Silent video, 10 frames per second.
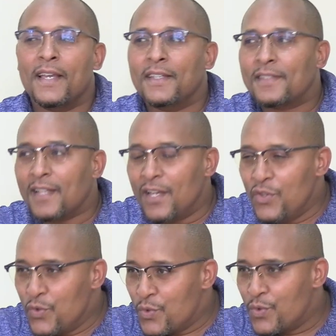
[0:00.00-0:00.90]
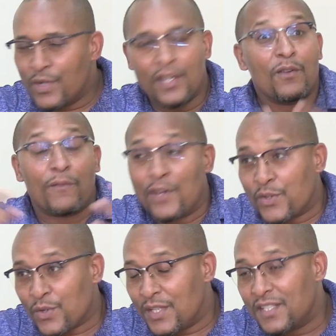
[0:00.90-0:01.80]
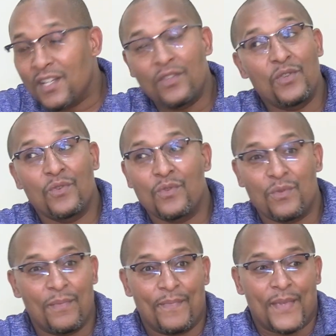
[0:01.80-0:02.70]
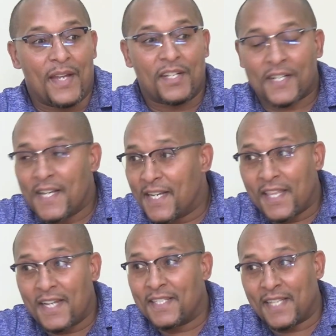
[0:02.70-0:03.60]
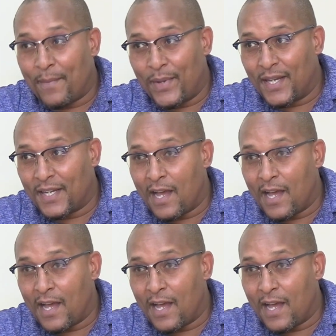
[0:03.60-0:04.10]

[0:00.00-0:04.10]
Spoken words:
is a new innovation, is a new trend that is happening